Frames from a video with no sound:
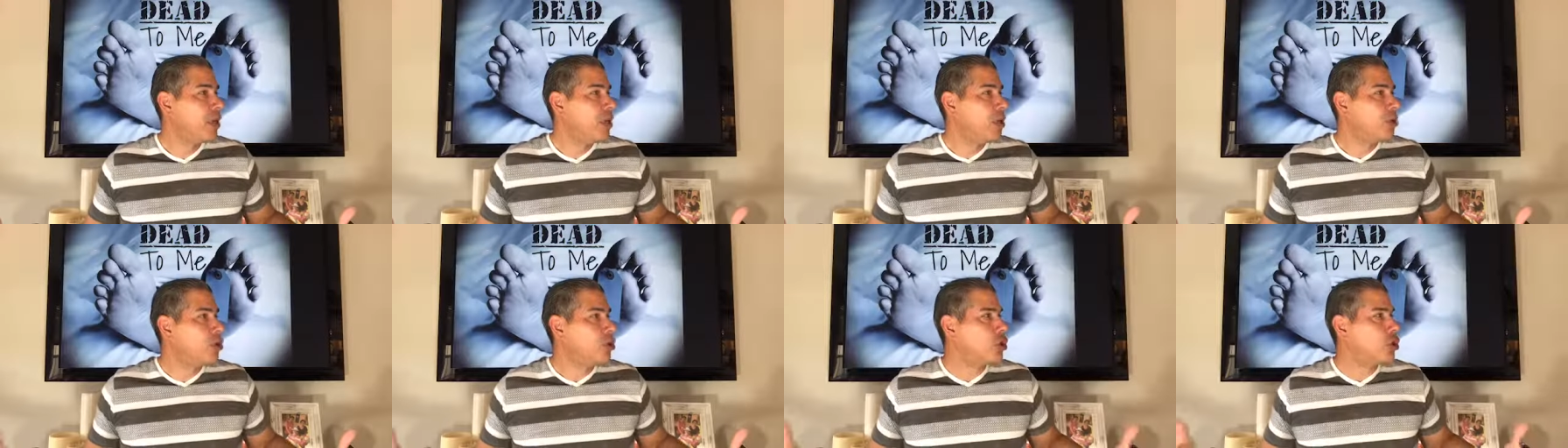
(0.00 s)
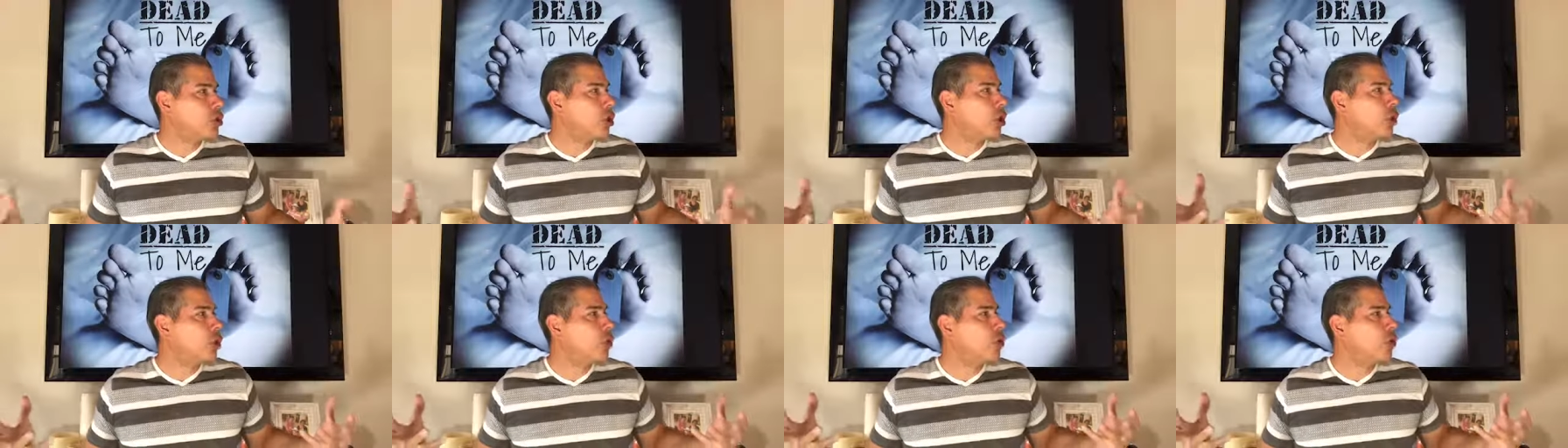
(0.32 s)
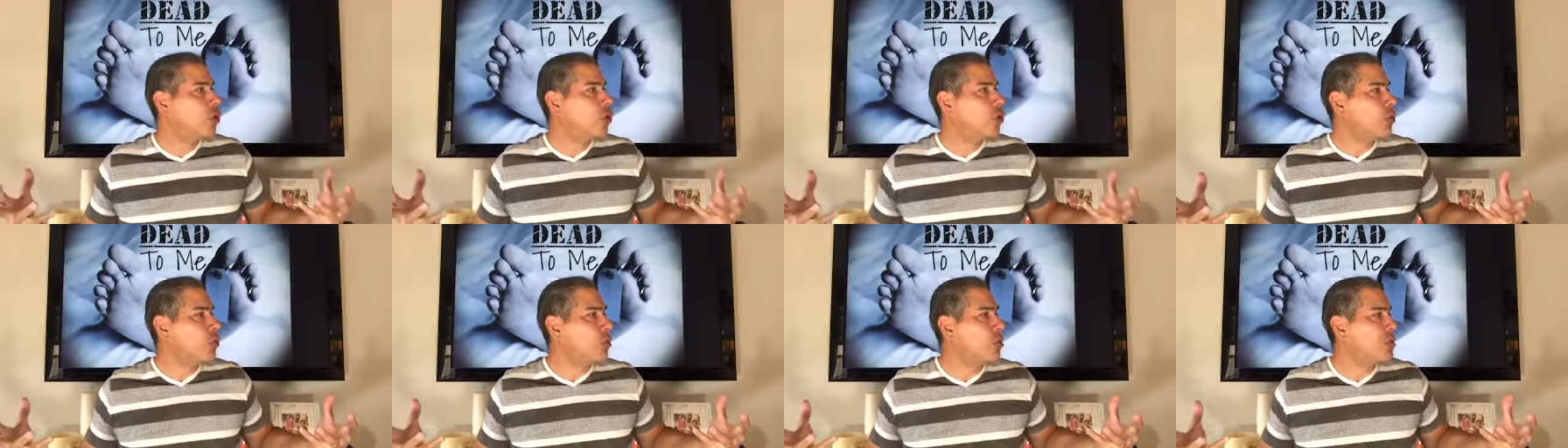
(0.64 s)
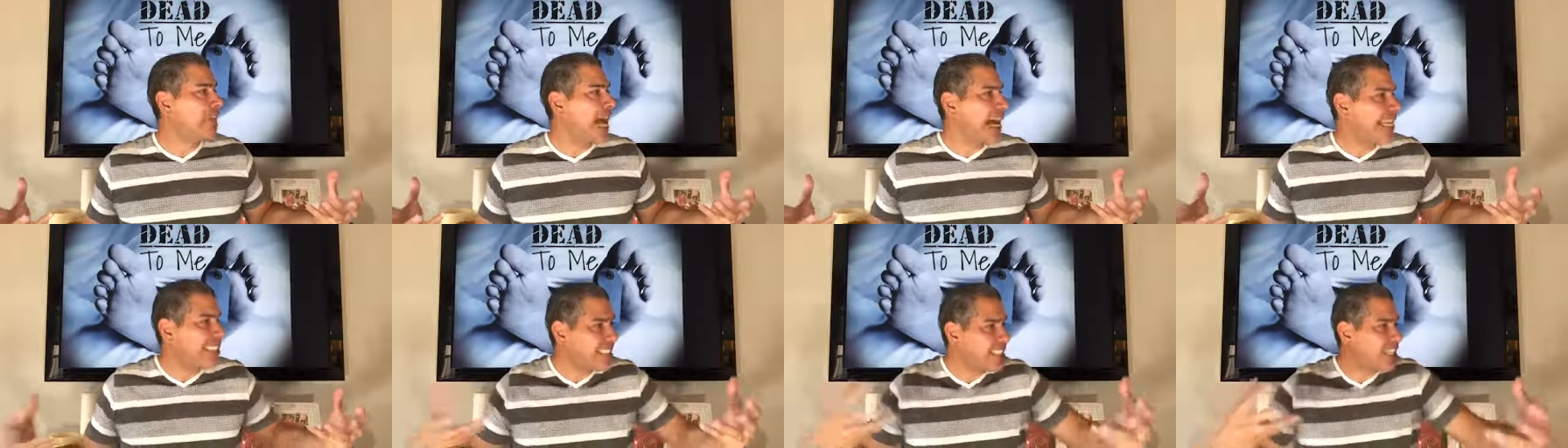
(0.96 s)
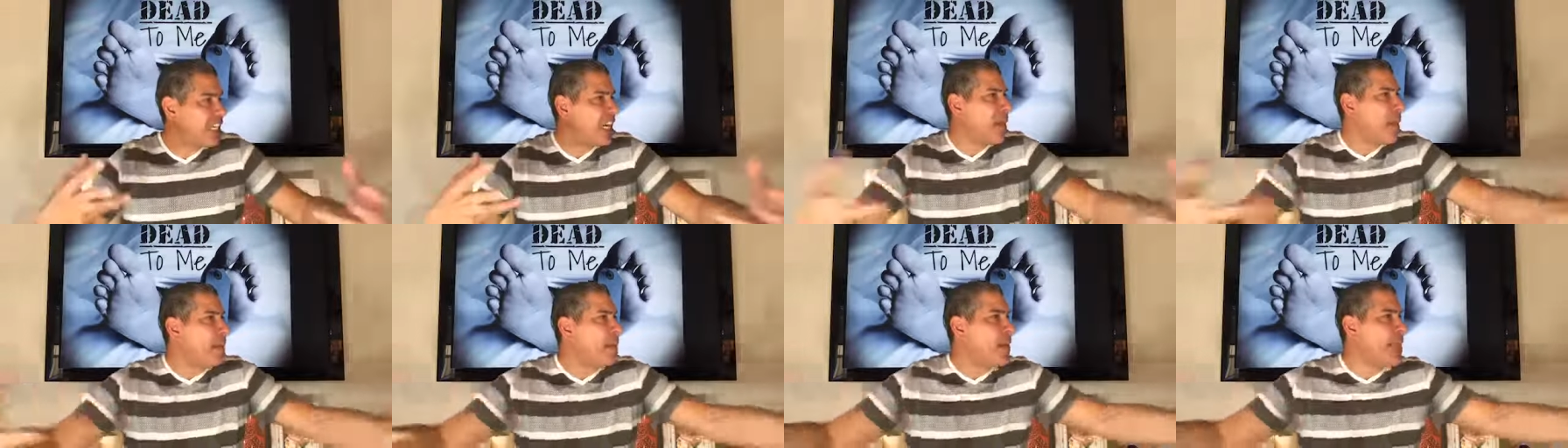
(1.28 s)
So that's
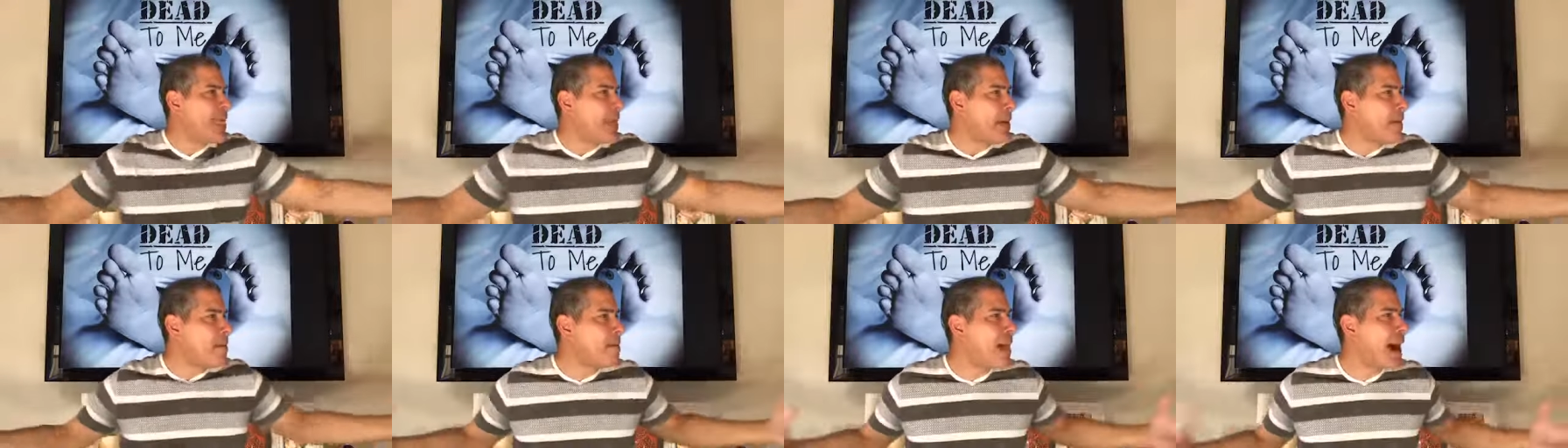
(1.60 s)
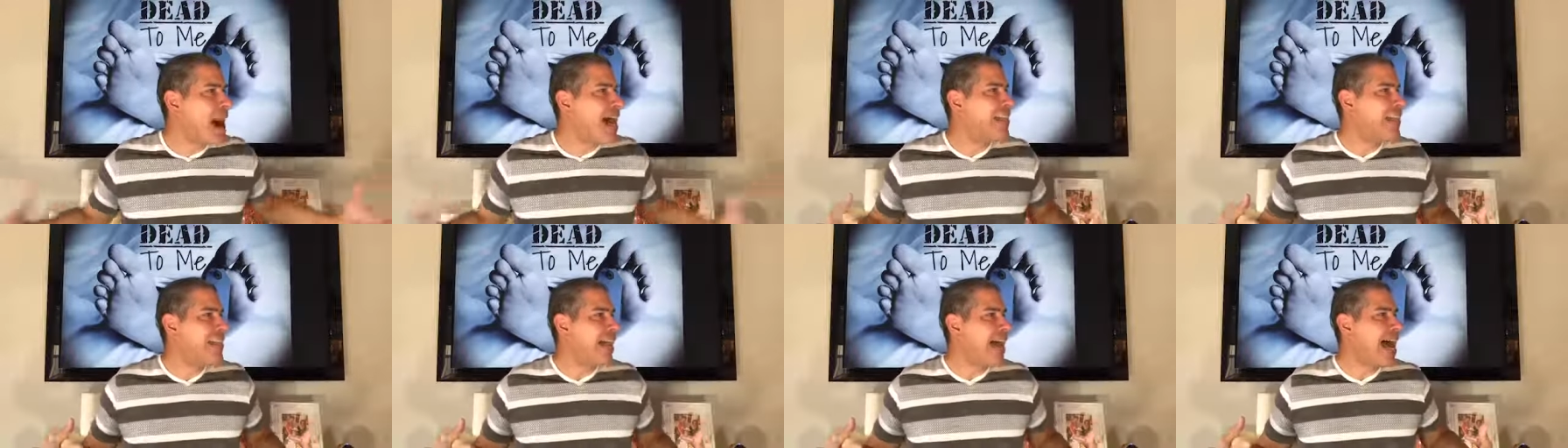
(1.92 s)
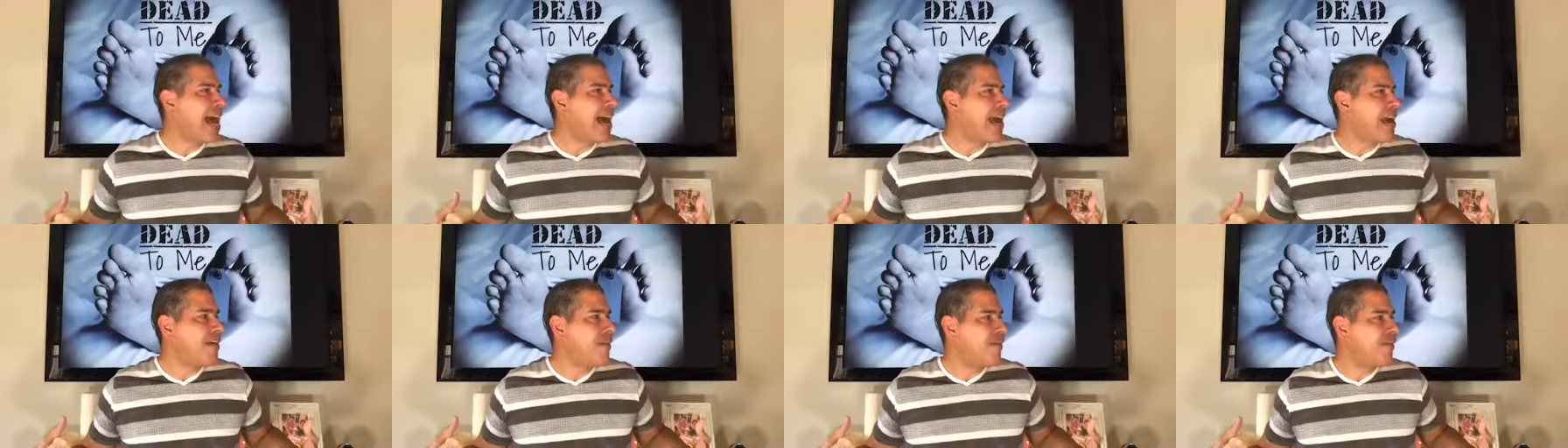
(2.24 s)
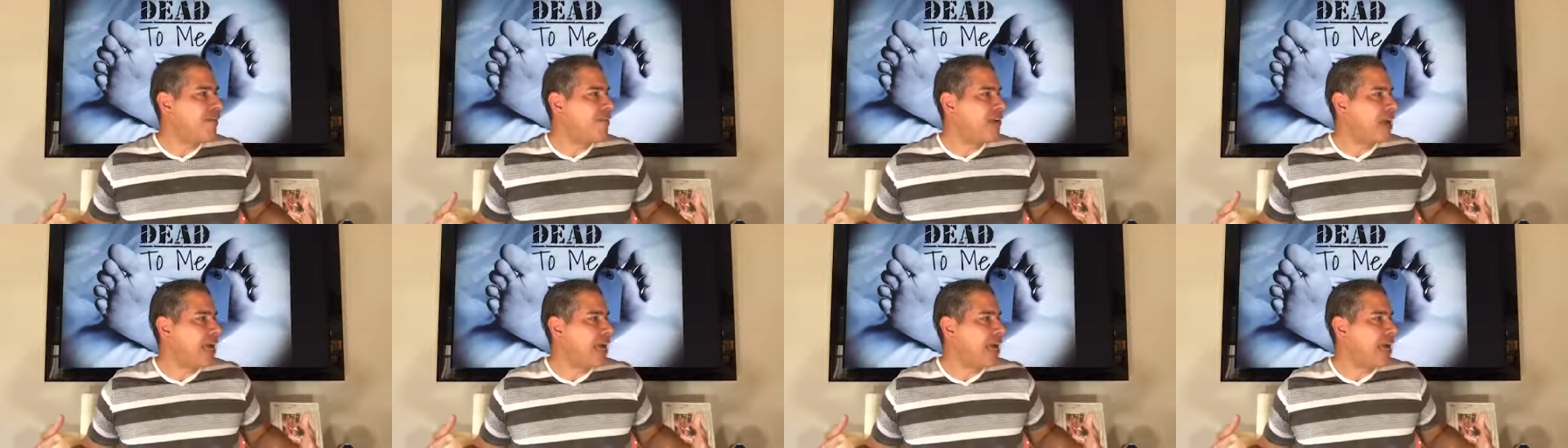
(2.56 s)
going to be my life